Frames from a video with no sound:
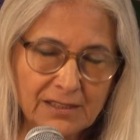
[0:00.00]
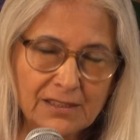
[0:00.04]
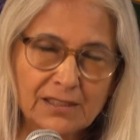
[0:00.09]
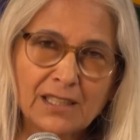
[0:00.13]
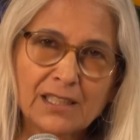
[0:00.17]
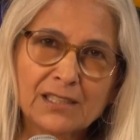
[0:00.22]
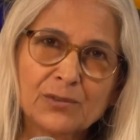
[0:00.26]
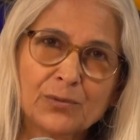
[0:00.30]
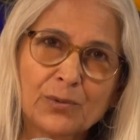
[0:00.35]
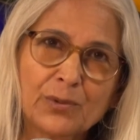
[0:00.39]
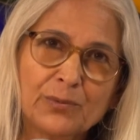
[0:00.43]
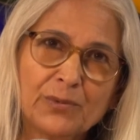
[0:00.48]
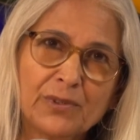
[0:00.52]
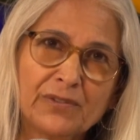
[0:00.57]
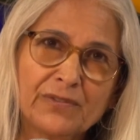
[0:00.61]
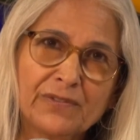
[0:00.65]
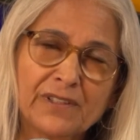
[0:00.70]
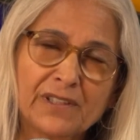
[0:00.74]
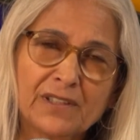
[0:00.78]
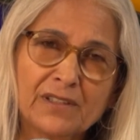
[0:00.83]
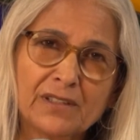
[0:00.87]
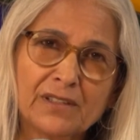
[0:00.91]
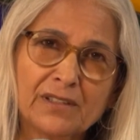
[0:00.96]
that's when we
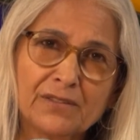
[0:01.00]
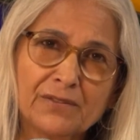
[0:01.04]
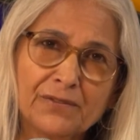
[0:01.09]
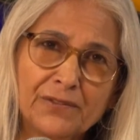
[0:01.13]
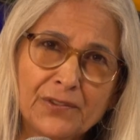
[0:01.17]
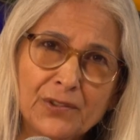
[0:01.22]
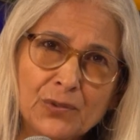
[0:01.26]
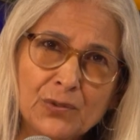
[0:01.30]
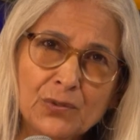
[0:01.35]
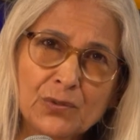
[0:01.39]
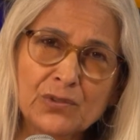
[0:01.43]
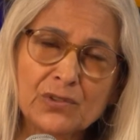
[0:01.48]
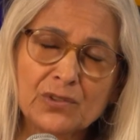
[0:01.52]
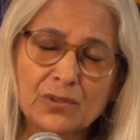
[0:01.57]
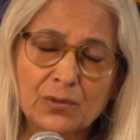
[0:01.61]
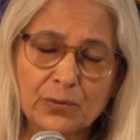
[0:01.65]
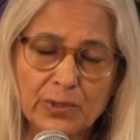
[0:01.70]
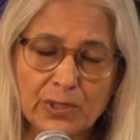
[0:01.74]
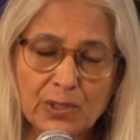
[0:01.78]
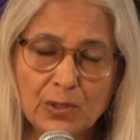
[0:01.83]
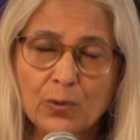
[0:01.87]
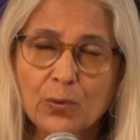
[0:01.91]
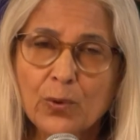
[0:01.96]
feel confused or
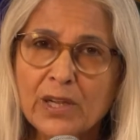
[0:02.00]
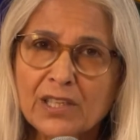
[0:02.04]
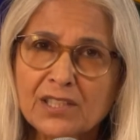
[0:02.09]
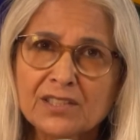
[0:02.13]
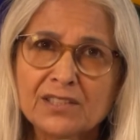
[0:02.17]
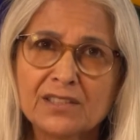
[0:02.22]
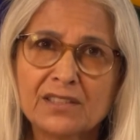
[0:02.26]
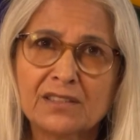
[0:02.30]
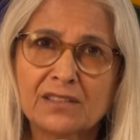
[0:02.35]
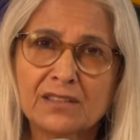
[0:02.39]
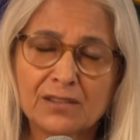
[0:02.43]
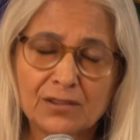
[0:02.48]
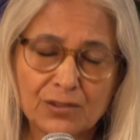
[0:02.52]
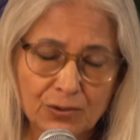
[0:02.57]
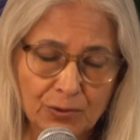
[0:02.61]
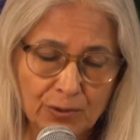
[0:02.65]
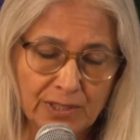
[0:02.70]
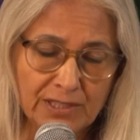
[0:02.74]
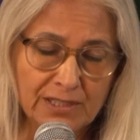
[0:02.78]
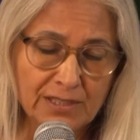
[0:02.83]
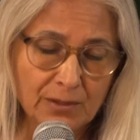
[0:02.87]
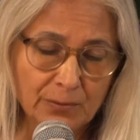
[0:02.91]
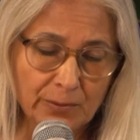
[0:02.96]
we question the
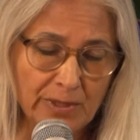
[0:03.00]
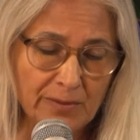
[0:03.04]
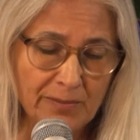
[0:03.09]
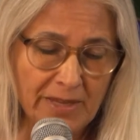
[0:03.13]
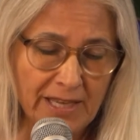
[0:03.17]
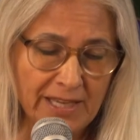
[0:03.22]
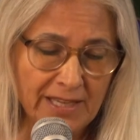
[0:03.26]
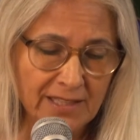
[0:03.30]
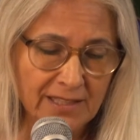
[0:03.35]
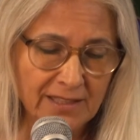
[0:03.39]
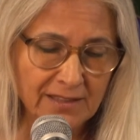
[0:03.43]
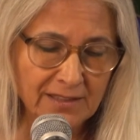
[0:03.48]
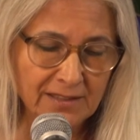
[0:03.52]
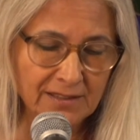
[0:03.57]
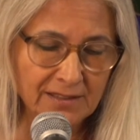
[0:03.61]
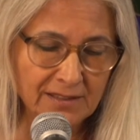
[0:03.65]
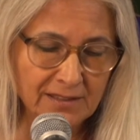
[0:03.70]
choice that we make.